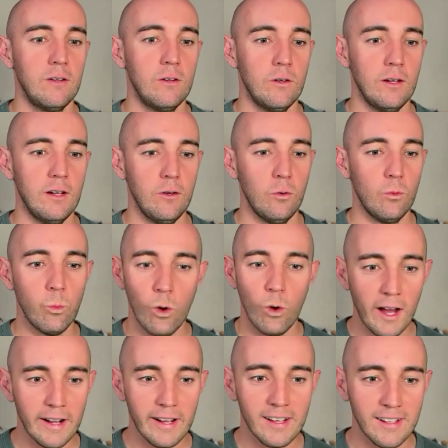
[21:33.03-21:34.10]
or
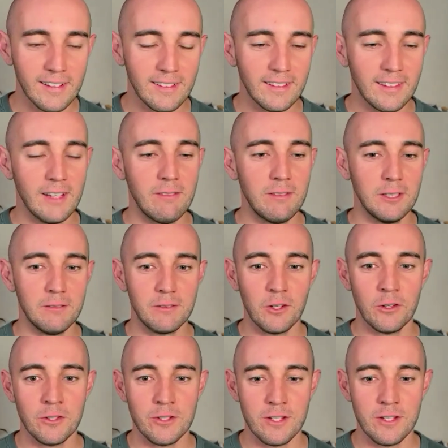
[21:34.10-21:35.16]
wider level of
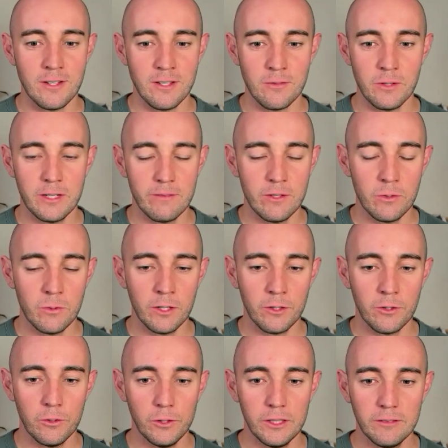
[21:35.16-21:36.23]
consciousness, whatever you want to
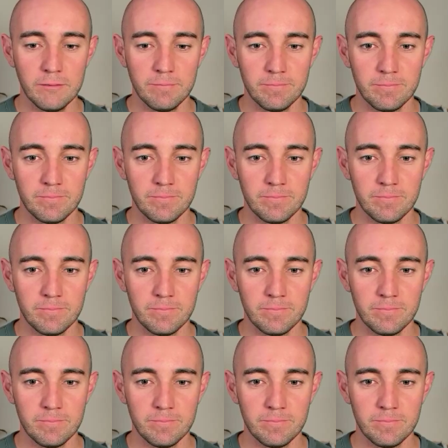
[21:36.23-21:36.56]
call it.